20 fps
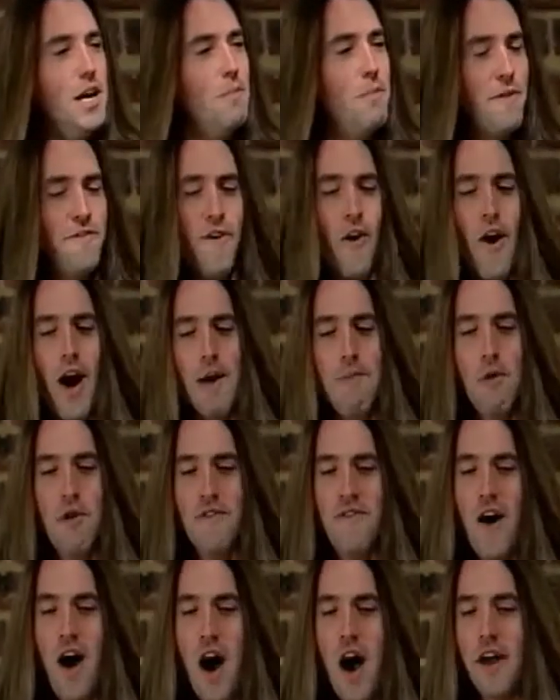Before I
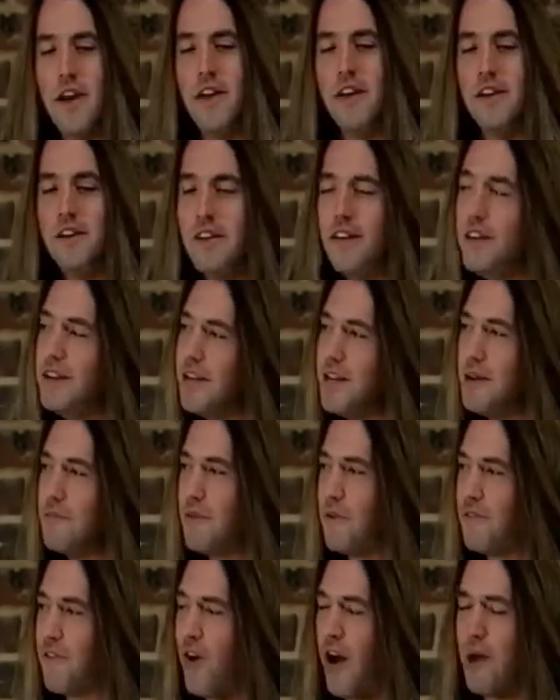move on,
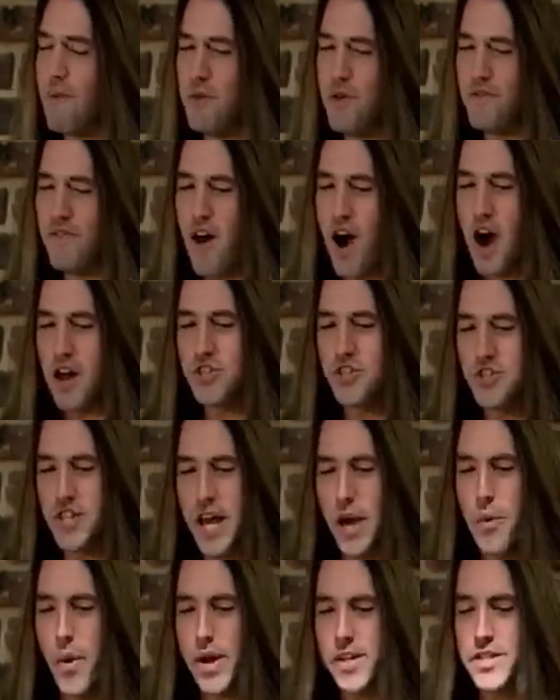before I move on, just
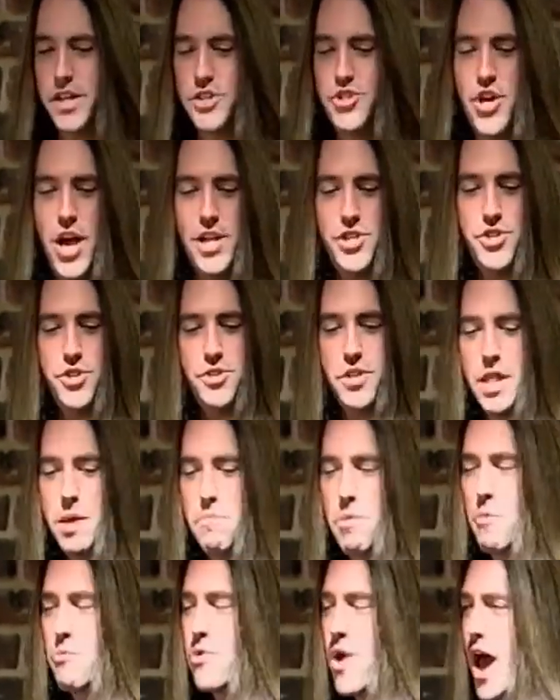a quick suggestion to the
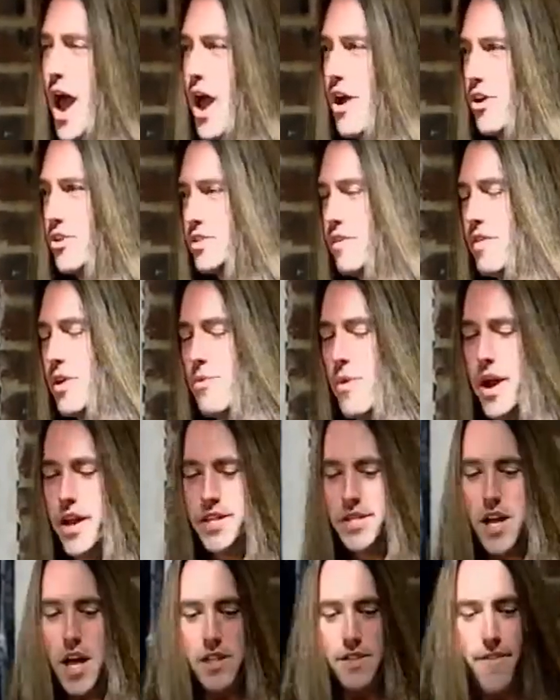proprietors of the
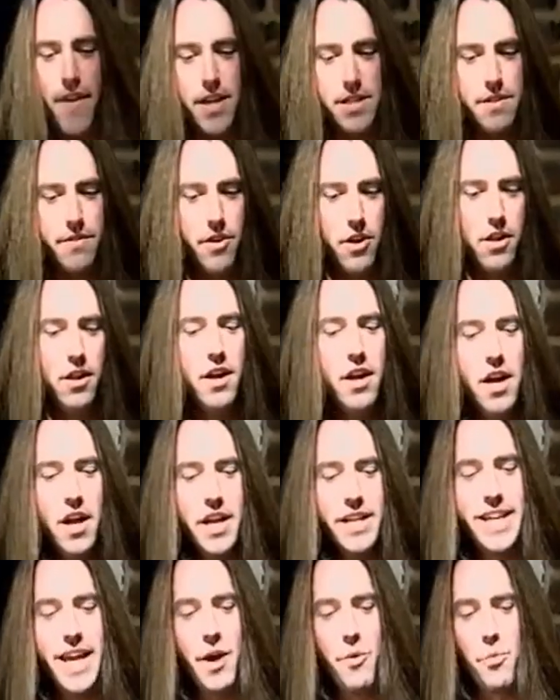Renaissance Festival.
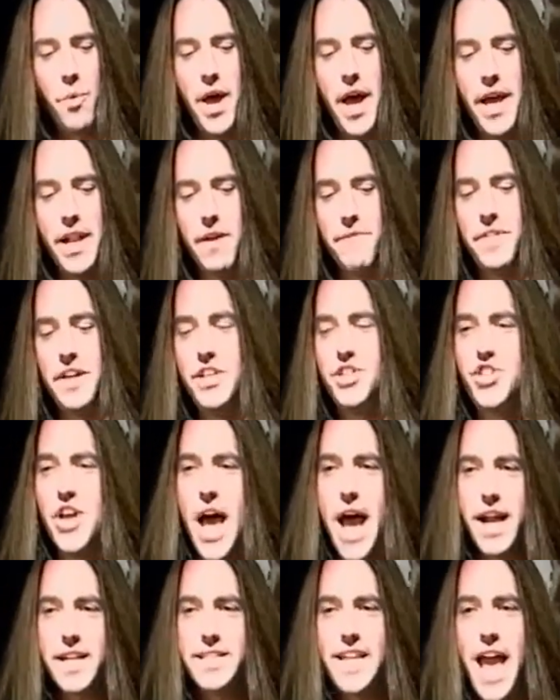Get rid of the
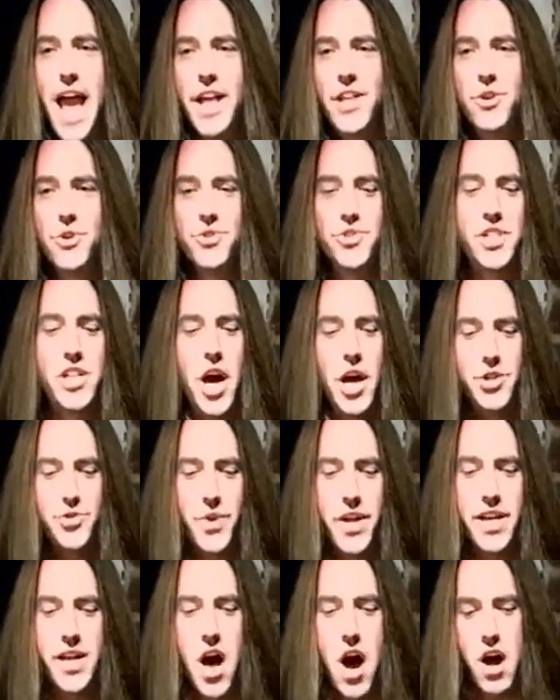Jack Daniels
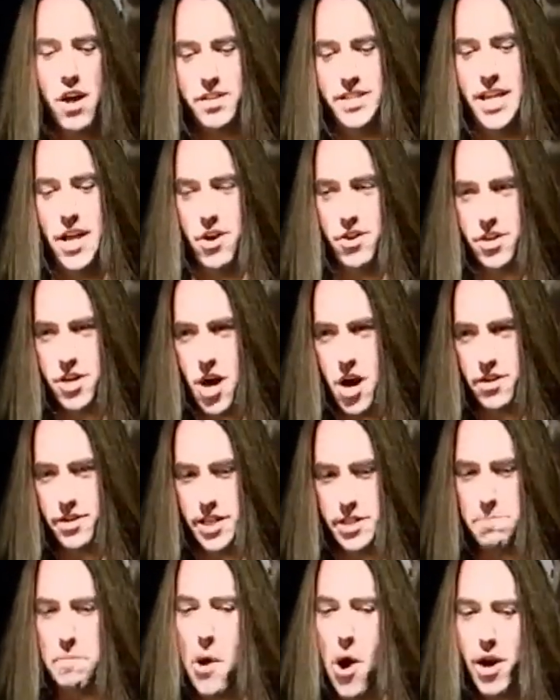country cocktail cart
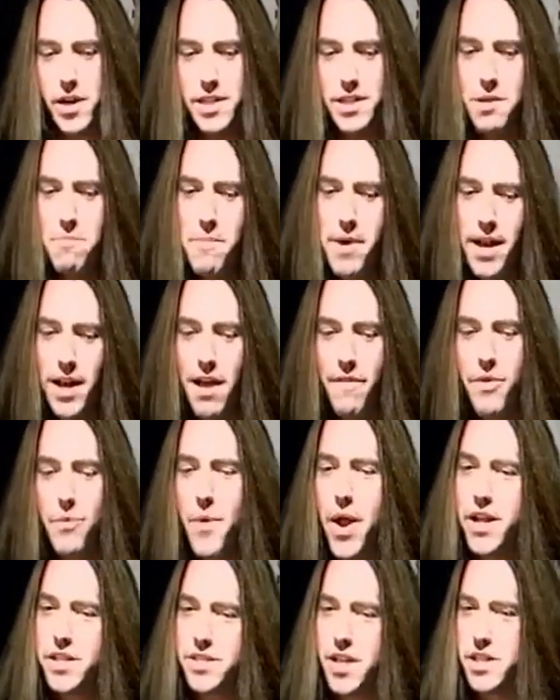that's parked in the middle of the
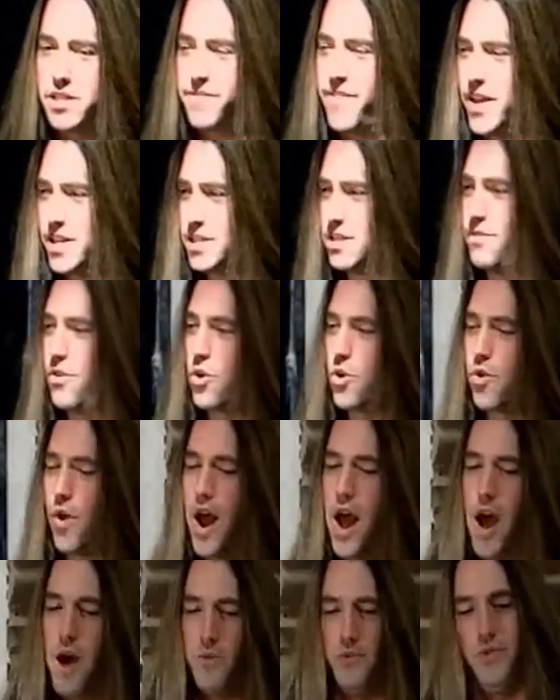Renaissance Festival
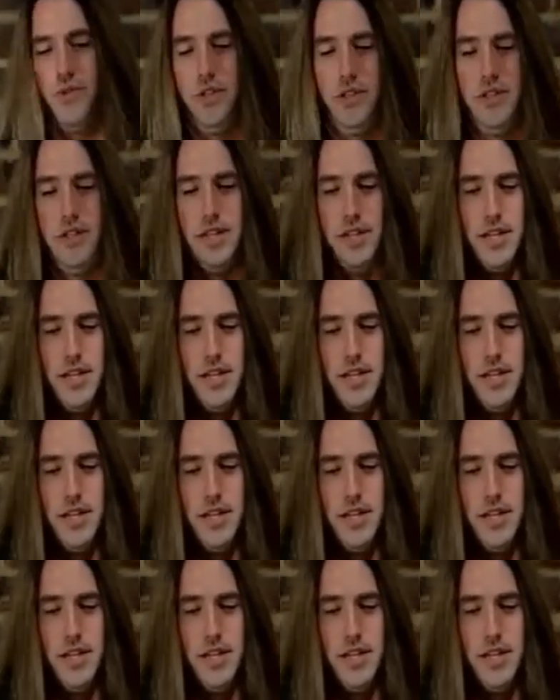grounds.